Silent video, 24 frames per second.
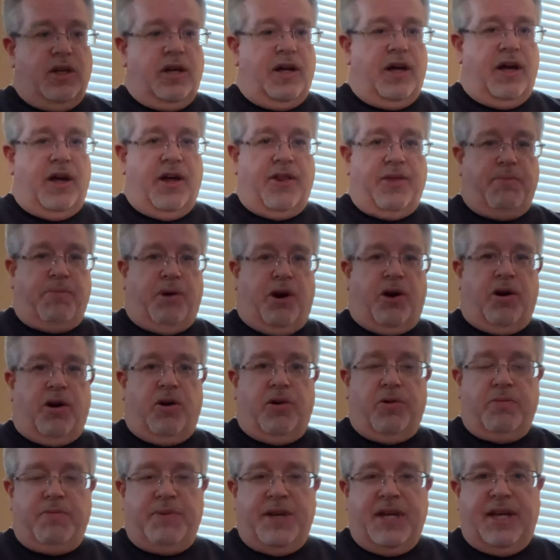The
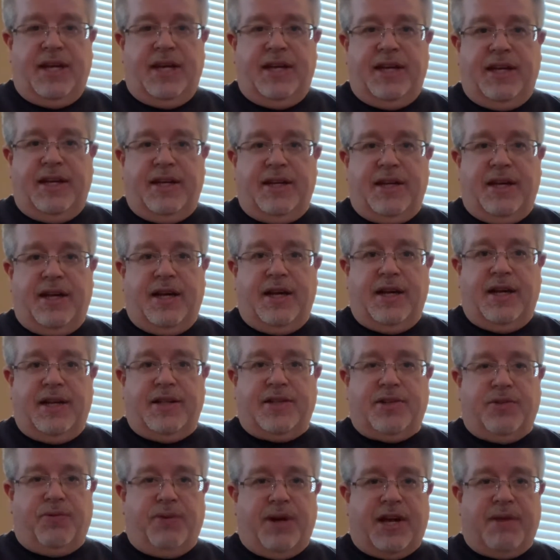borrowed meaning
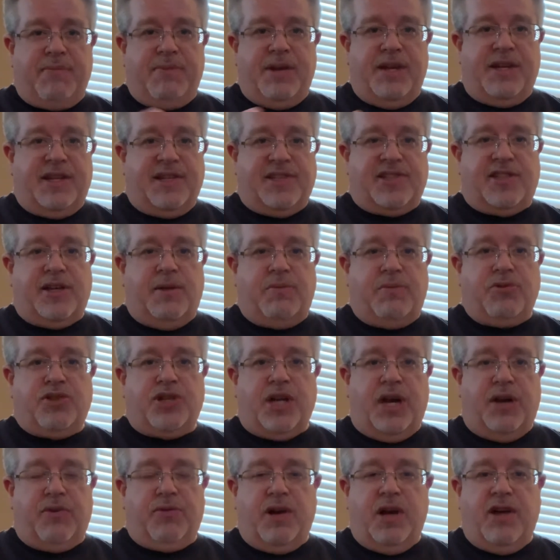to recommend a
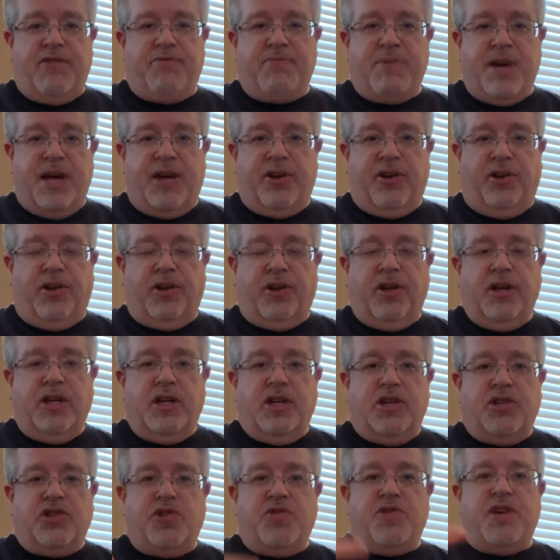subgenre of metal
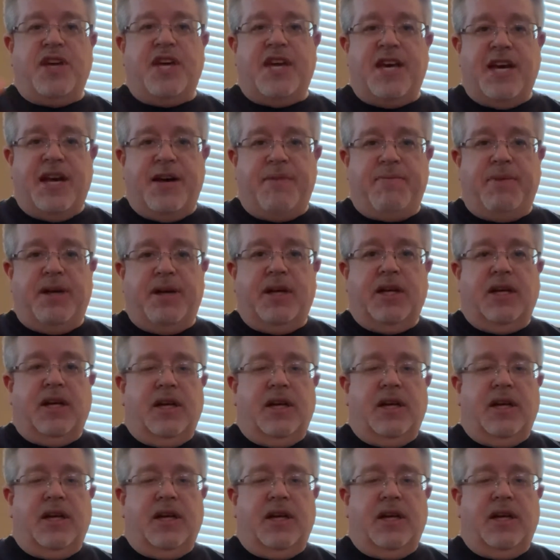to him